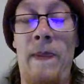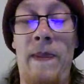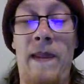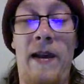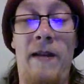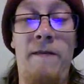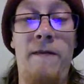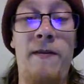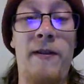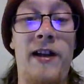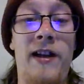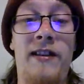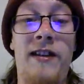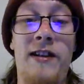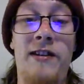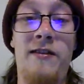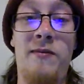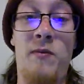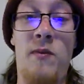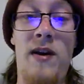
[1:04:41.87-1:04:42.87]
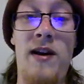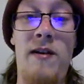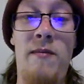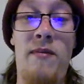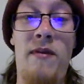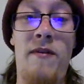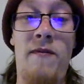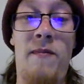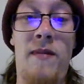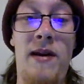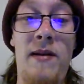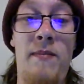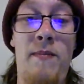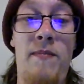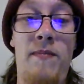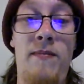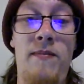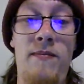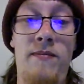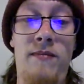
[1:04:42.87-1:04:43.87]
I feel like that's way above my
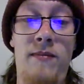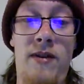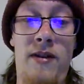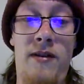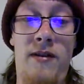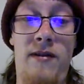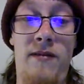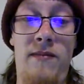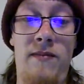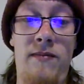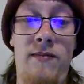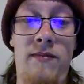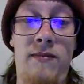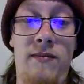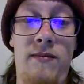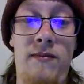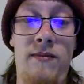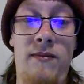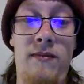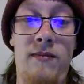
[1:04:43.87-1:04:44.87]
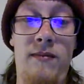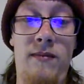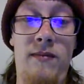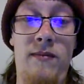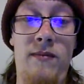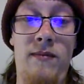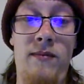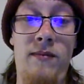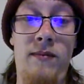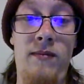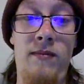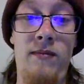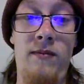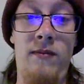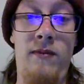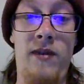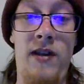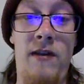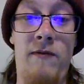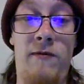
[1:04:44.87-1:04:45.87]
uh,
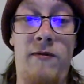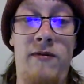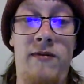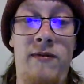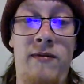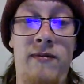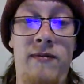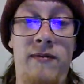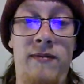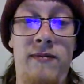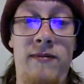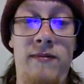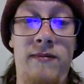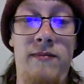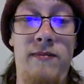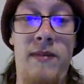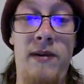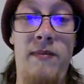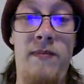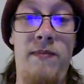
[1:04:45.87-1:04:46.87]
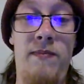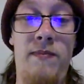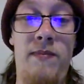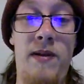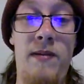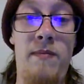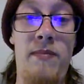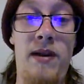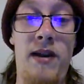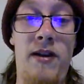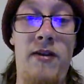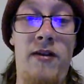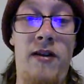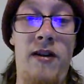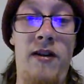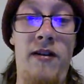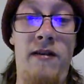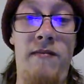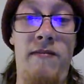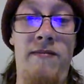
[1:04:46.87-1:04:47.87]
level, my pay
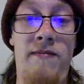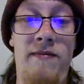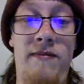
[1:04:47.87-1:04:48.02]
grade.